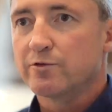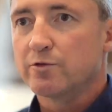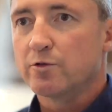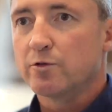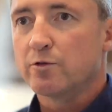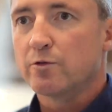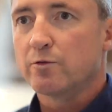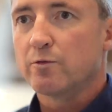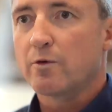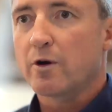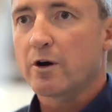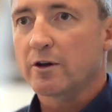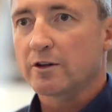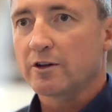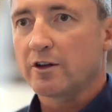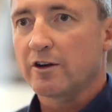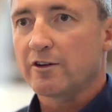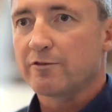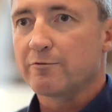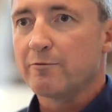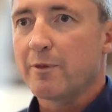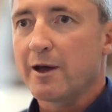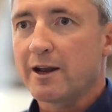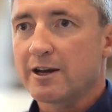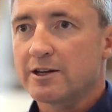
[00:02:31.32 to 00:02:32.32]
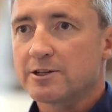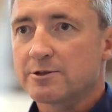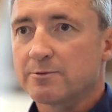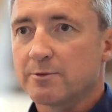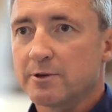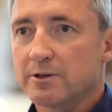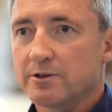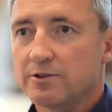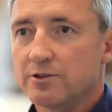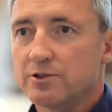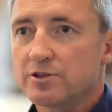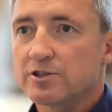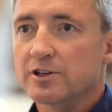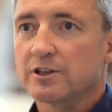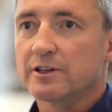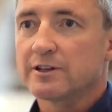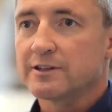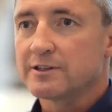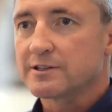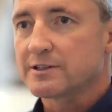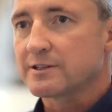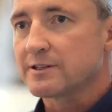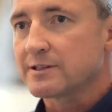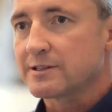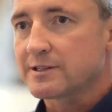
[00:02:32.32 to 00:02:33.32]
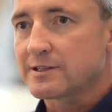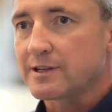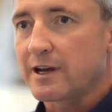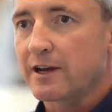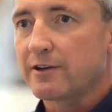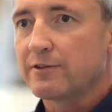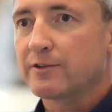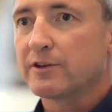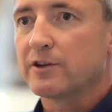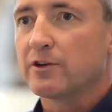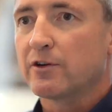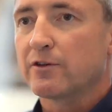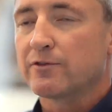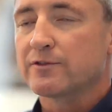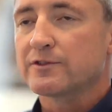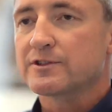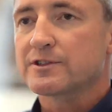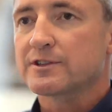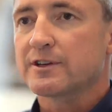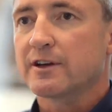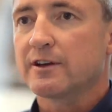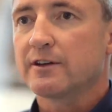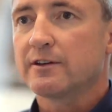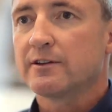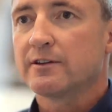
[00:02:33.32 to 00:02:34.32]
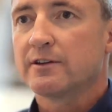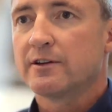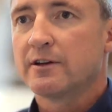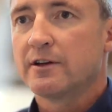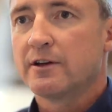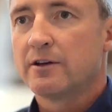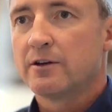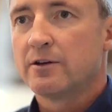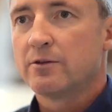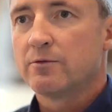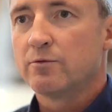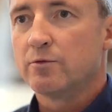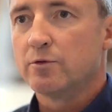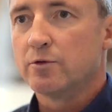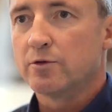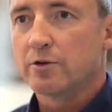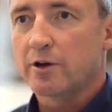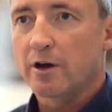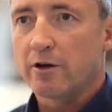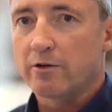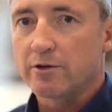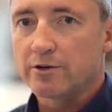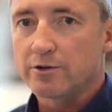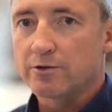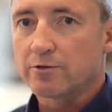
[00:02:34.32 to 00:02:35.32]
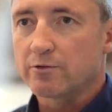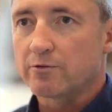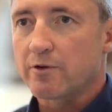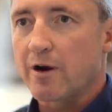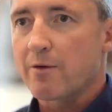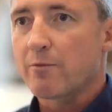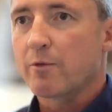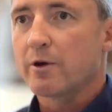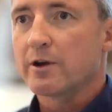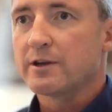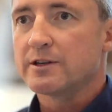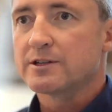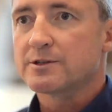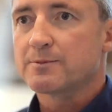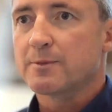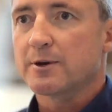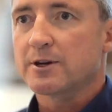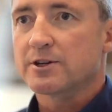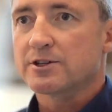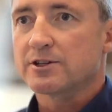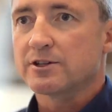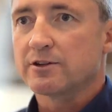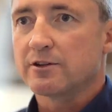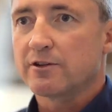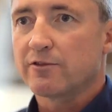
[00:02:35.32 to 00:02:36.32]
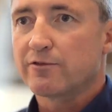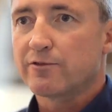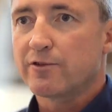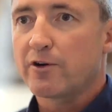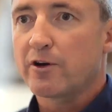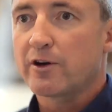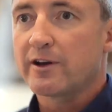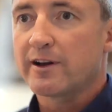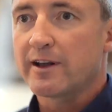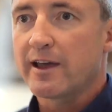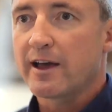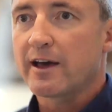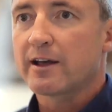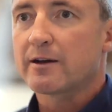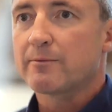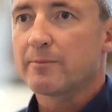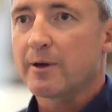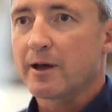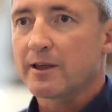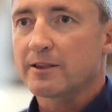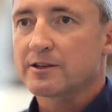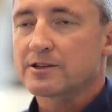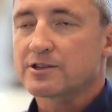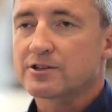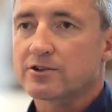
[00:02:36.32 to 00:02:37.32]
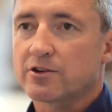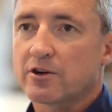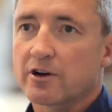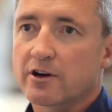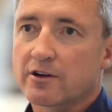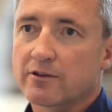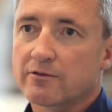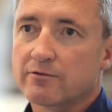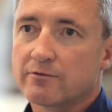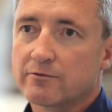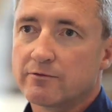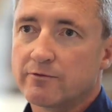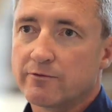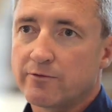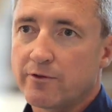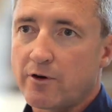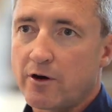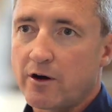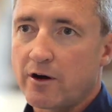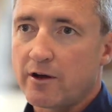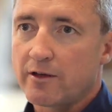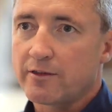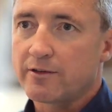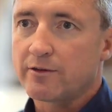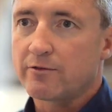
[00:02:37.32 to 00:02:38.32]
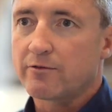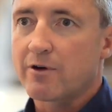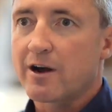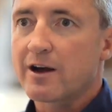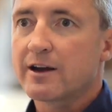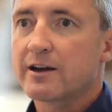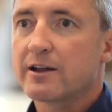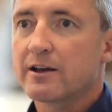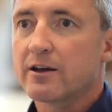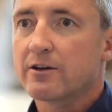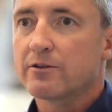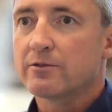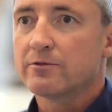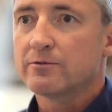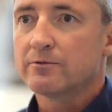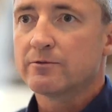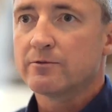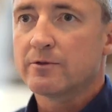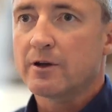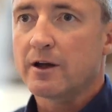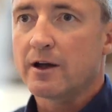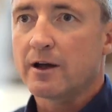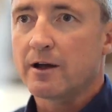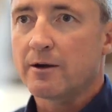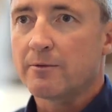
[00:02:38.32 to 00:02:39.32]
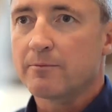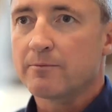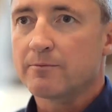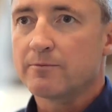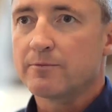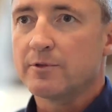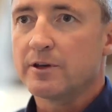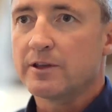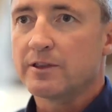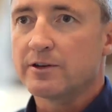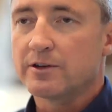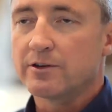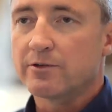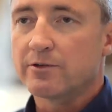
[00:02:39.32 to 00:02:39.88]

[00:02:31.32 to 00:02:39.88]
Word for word: for wildlife management, usually it's the safety officer, will go and do a runway inspection. They'll find out about the strike via the radio, either